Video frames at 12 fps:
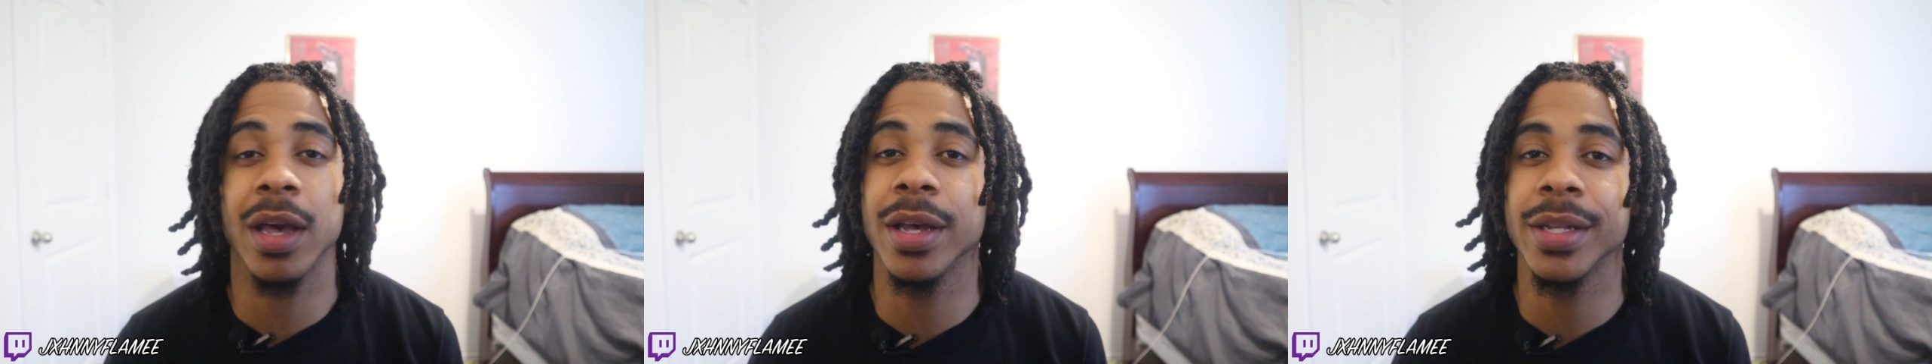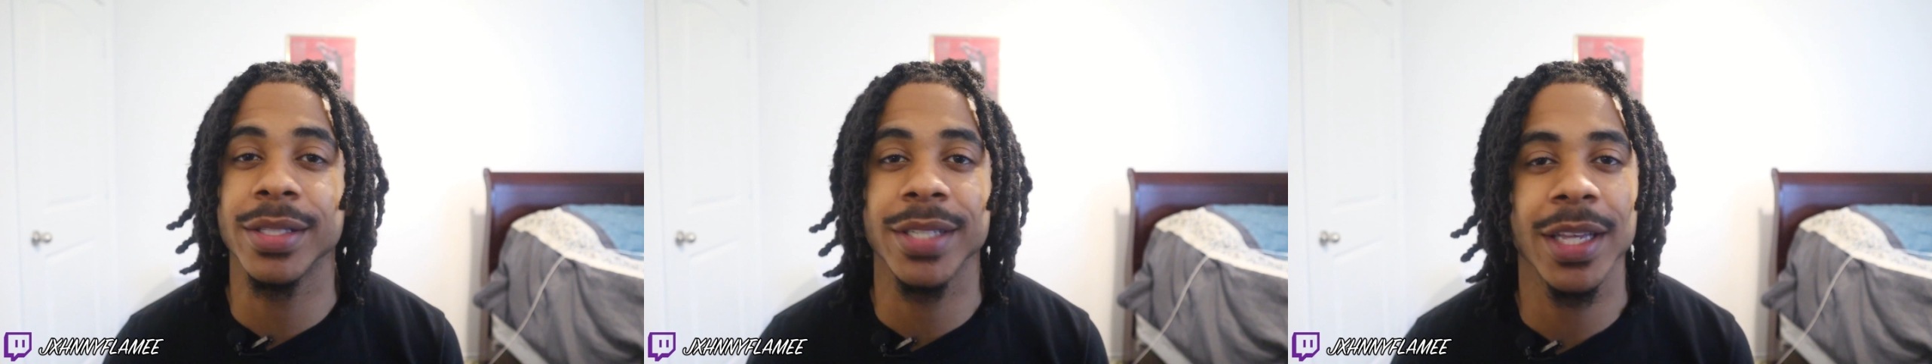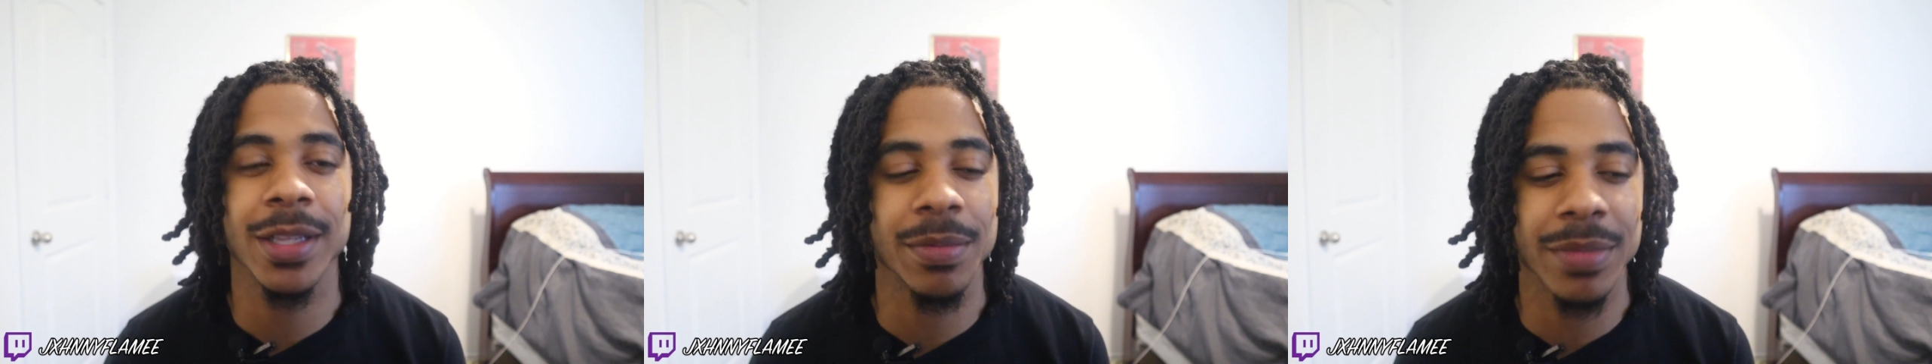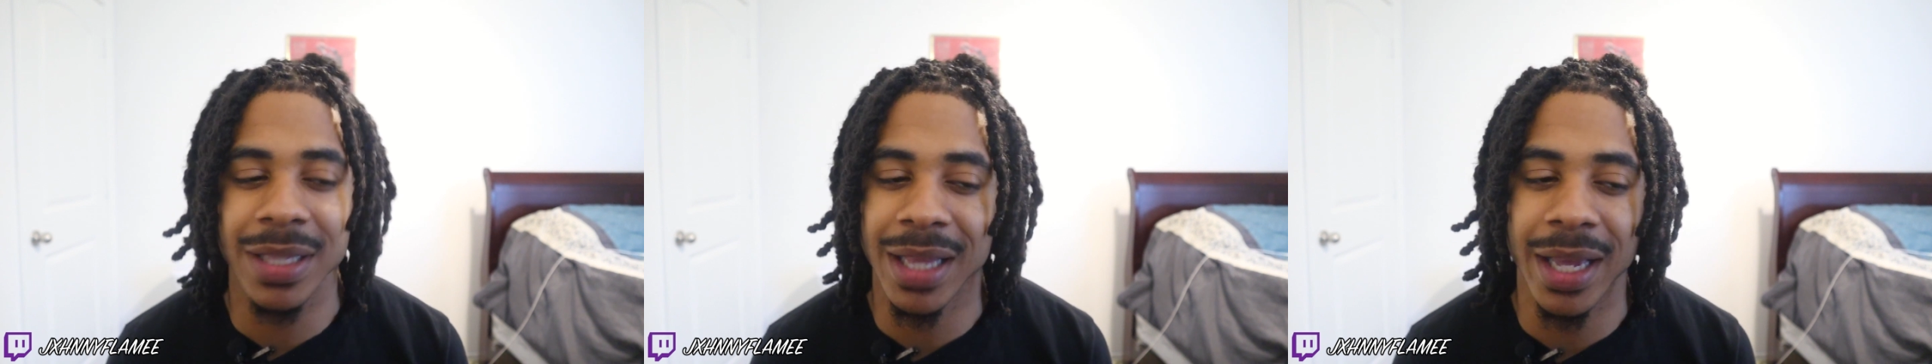gut
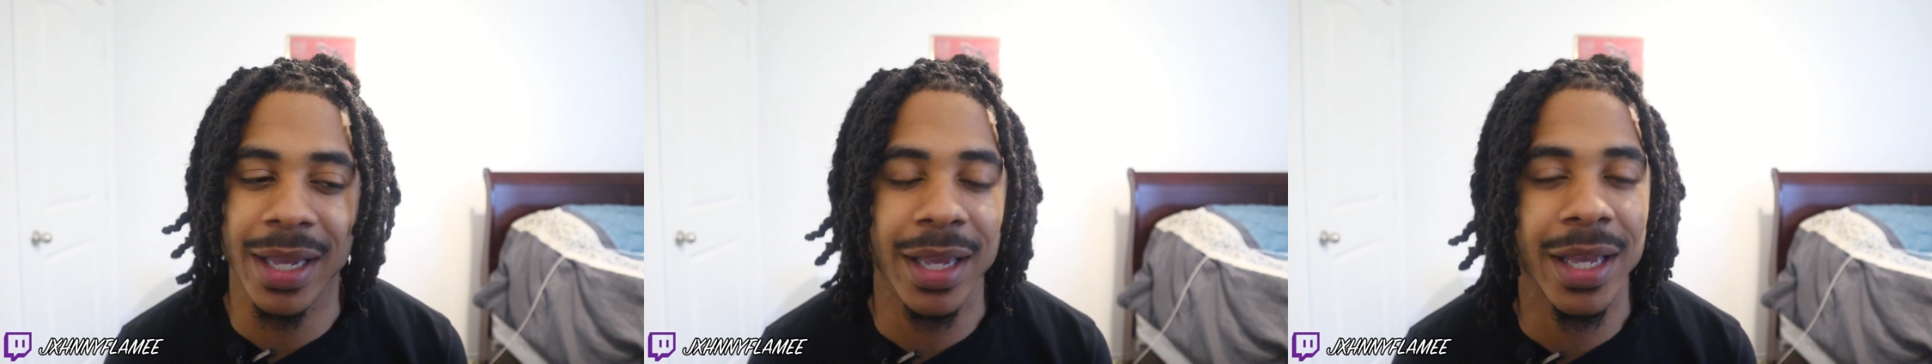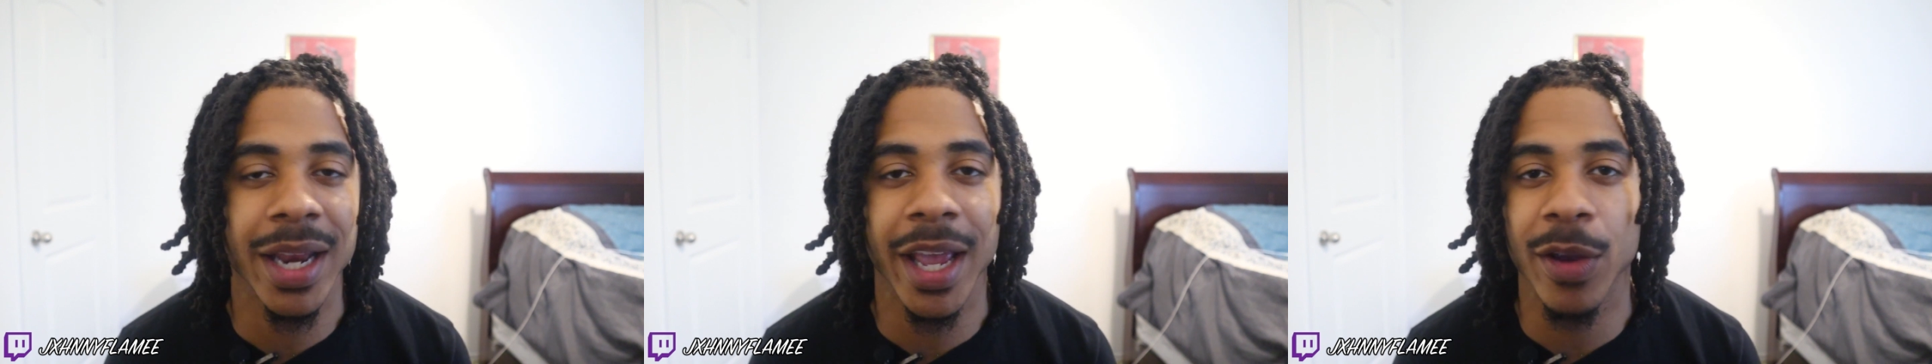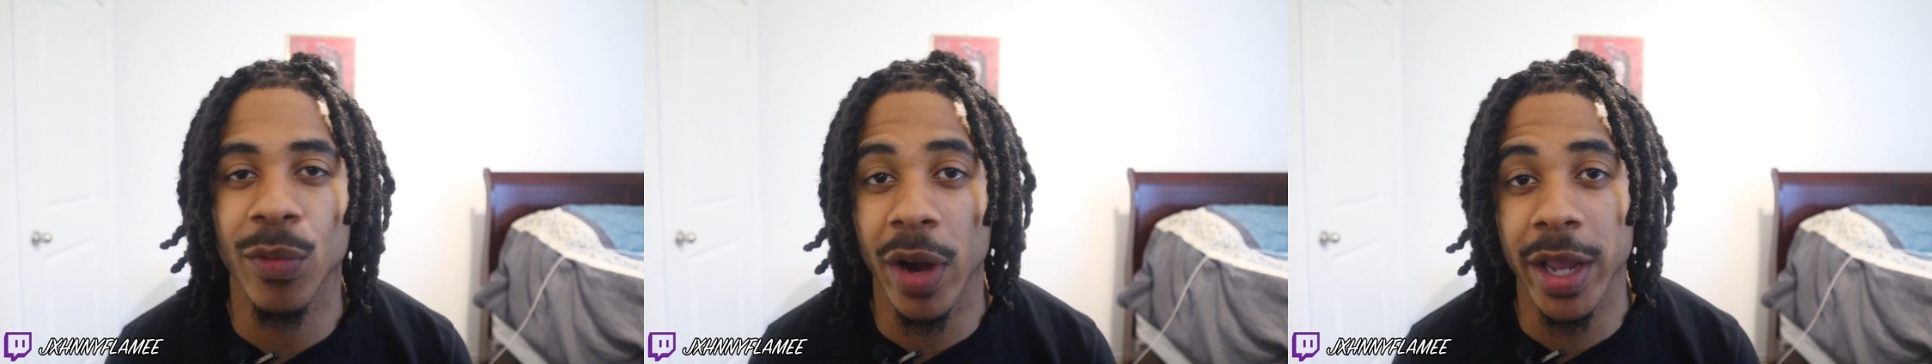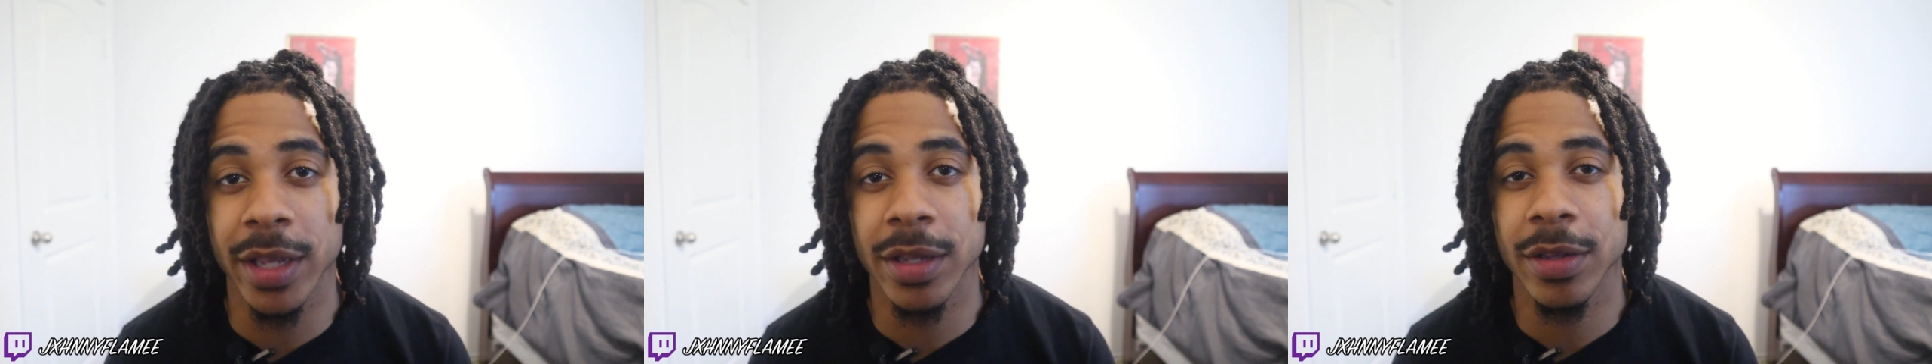telling me like it ain't
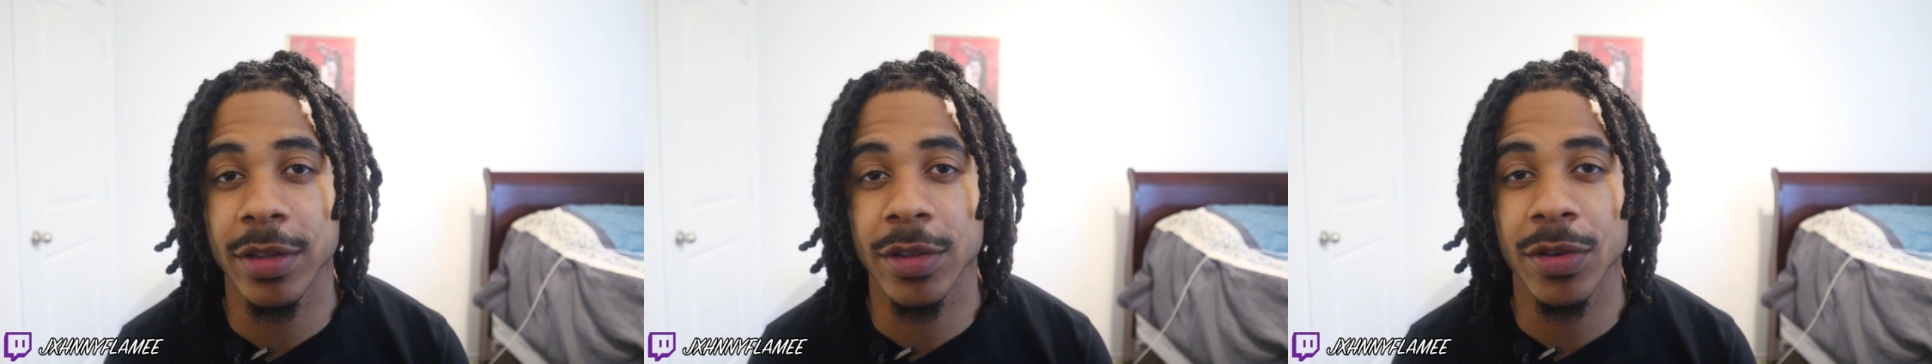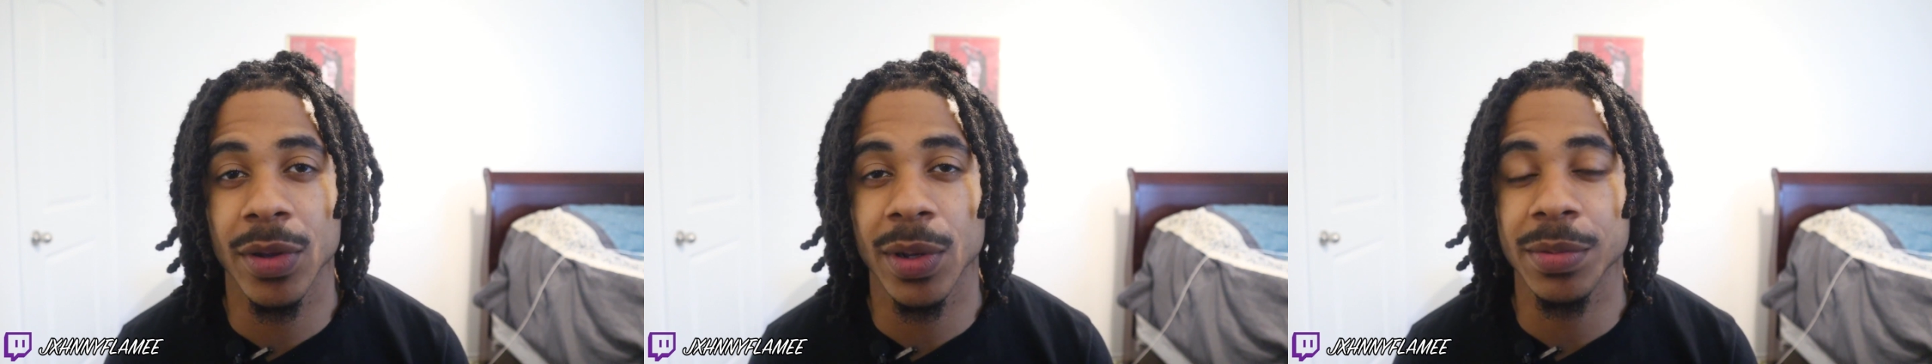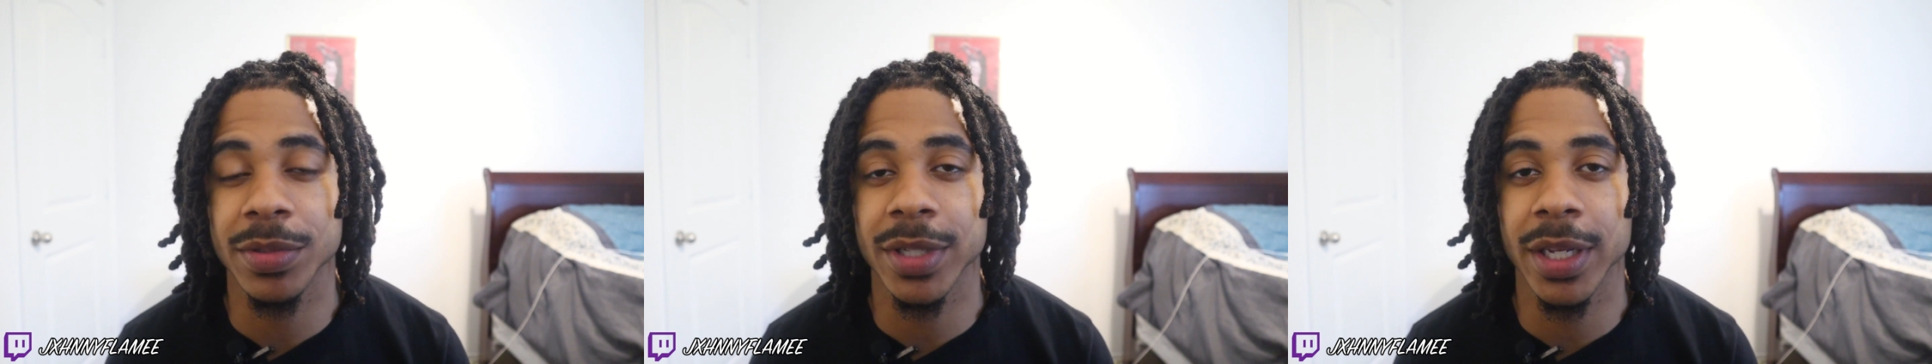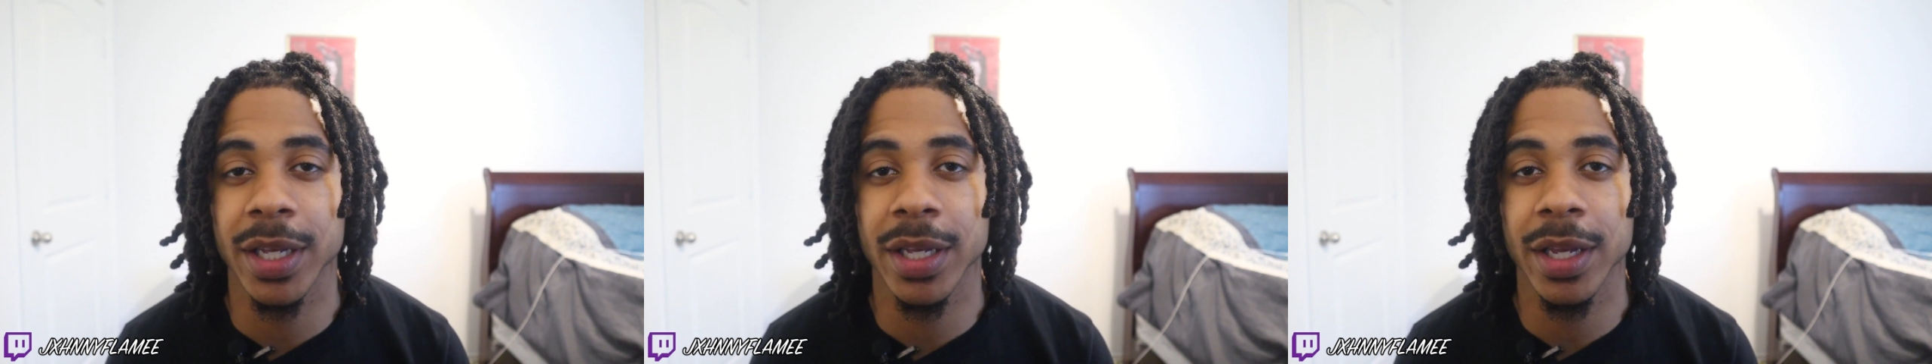right, you know what I'm
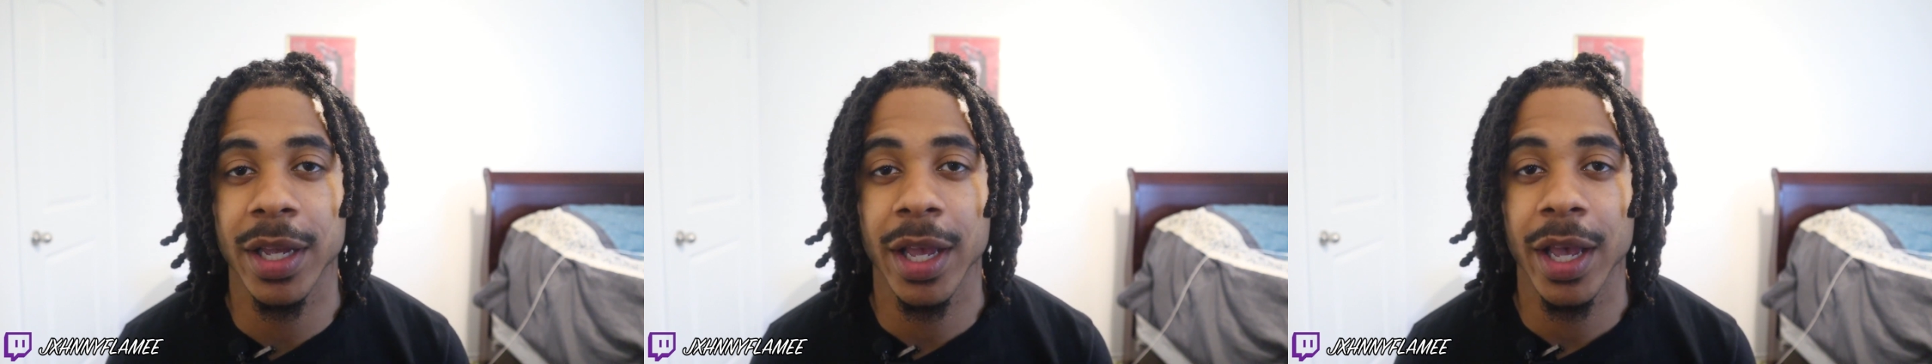saying?